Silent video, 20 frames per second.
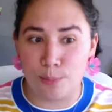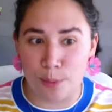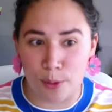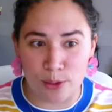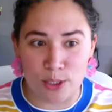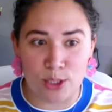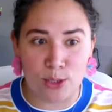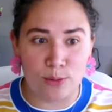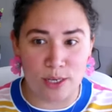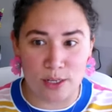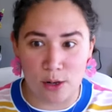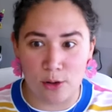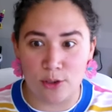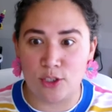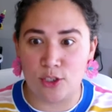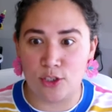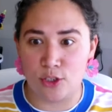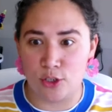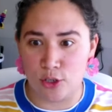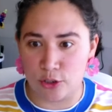supposed to be
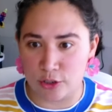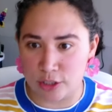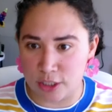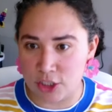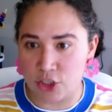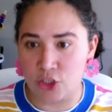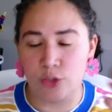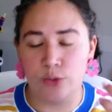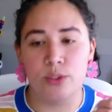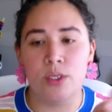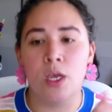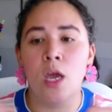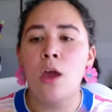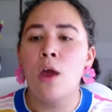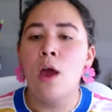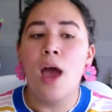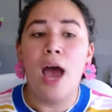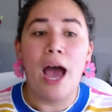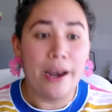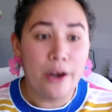closer to your tissues.
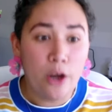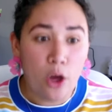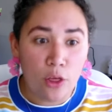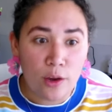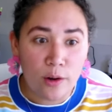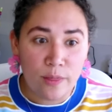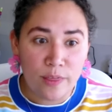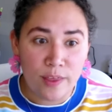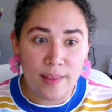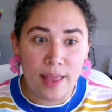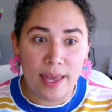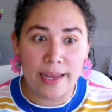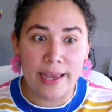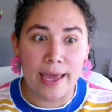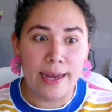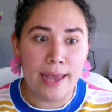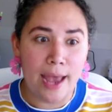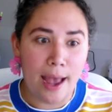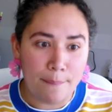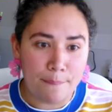Another thing that
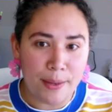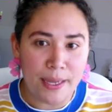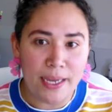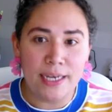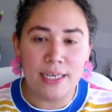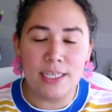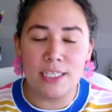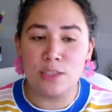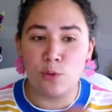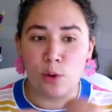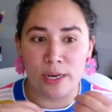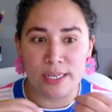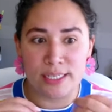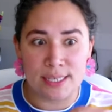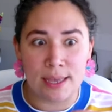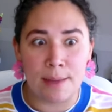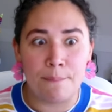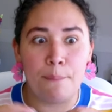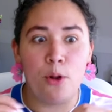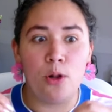can happen is, for
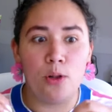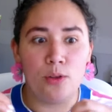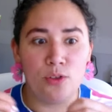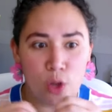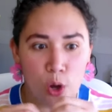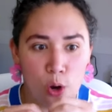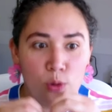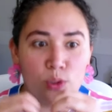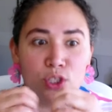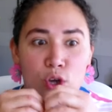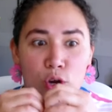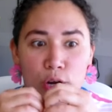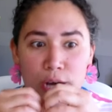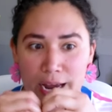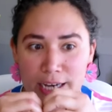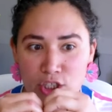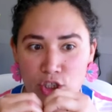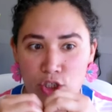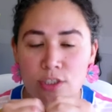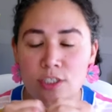example, those
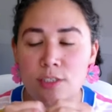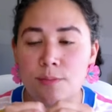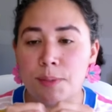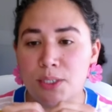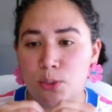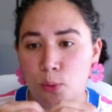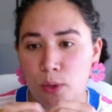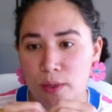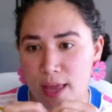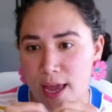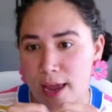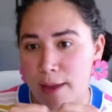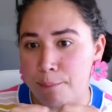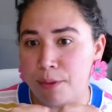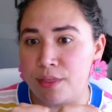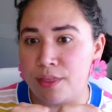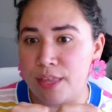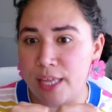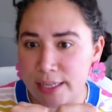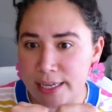connections between the
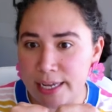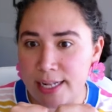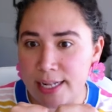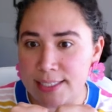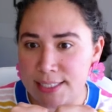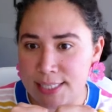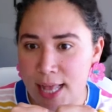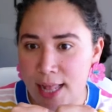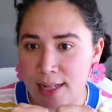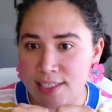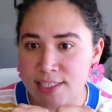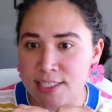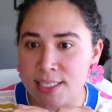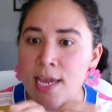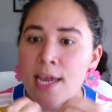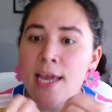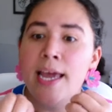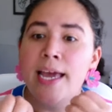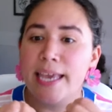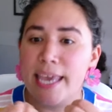epithelial cells
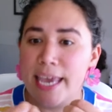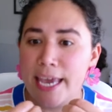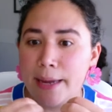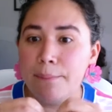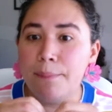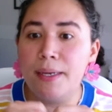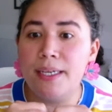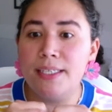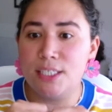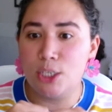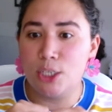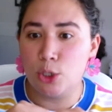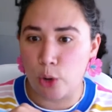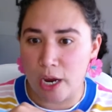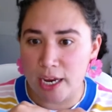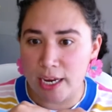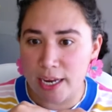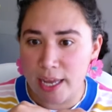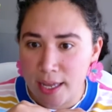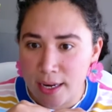can be
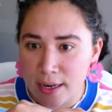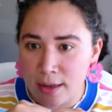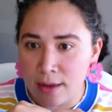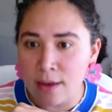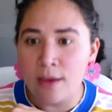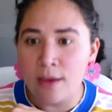degraded